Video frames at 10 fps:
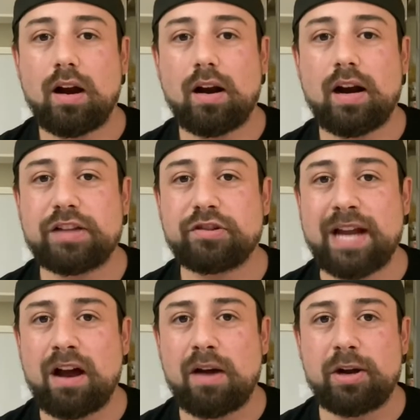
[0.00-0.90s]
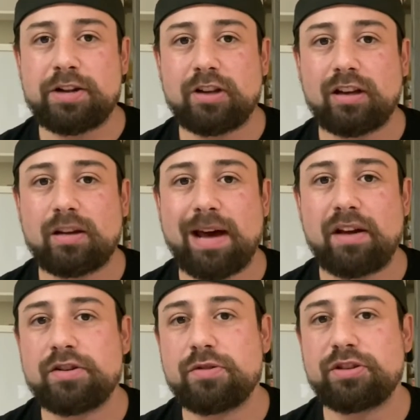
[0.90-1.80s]
Alright, so now I want to talk
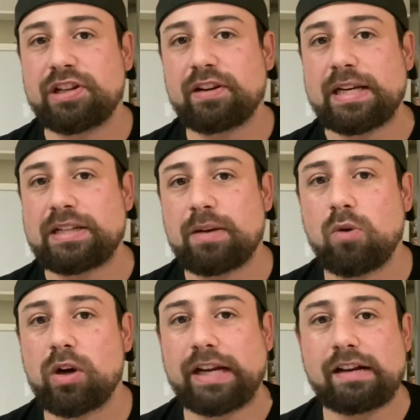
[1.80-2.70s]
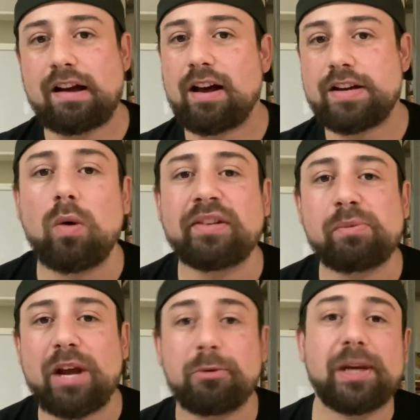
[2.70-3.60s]
about a new series I'm working on. Only
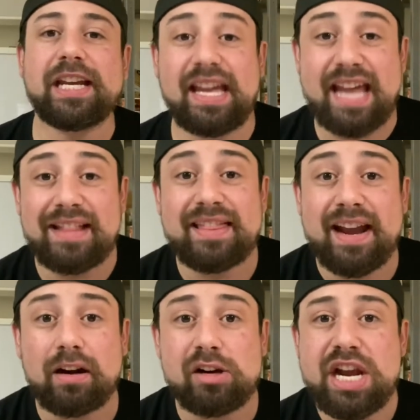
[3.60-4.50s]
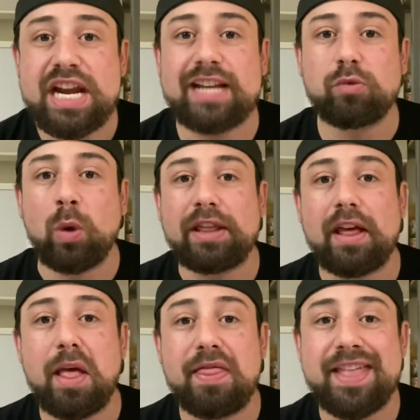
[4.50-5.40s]
way we could get there is with
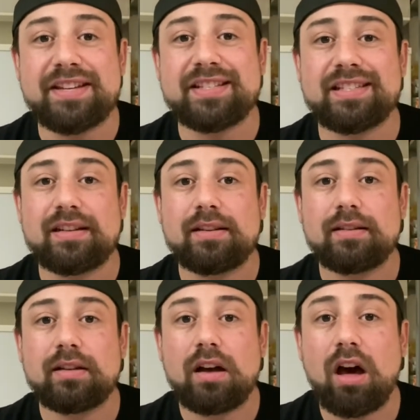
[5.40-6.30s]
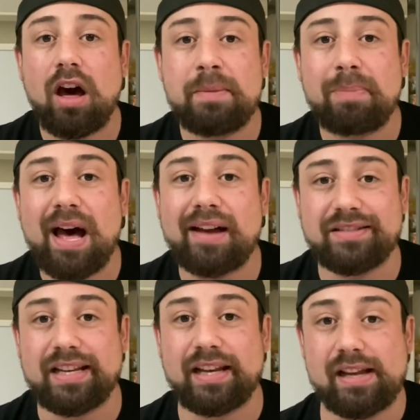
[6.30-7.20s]
this
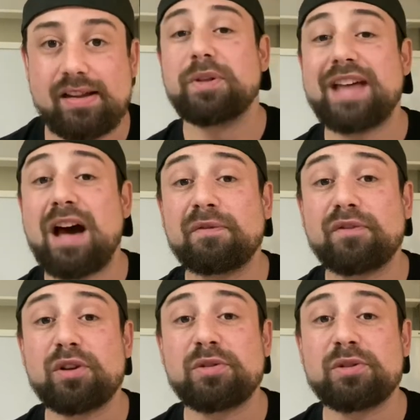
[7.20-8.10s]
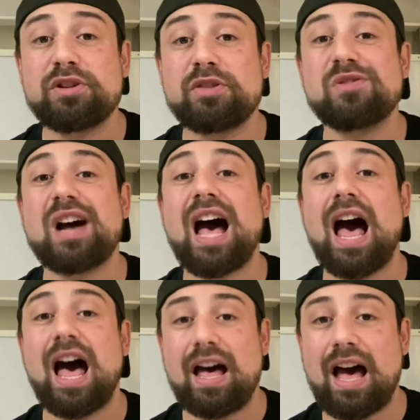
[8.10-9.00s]
unboxing. Without further ado,
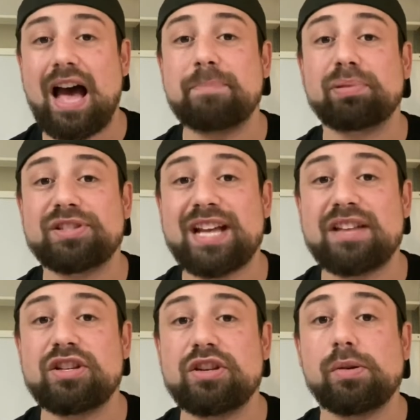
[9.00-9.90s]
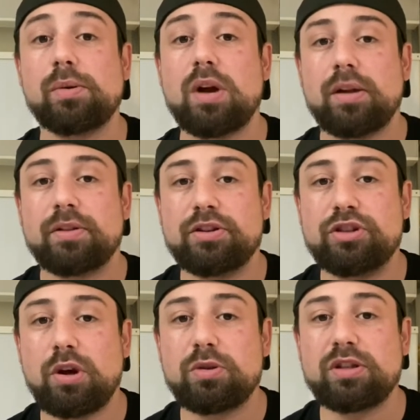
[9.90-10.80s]
I present to you the
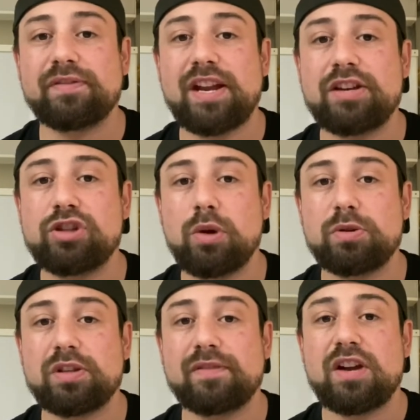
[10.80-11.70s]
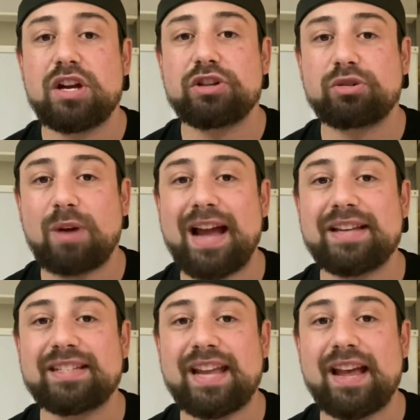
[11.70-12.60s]
Joseph & Joseph
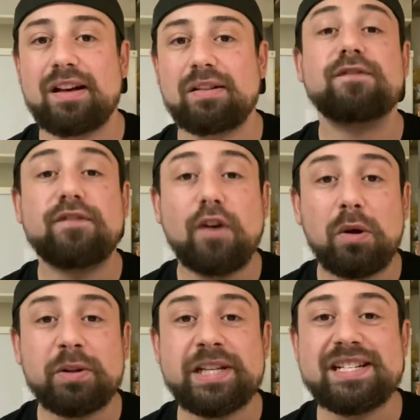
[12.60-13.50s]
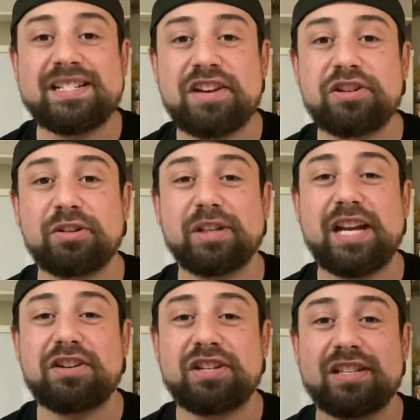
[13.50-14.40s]
Tri-Scale Folding Digital Kitchen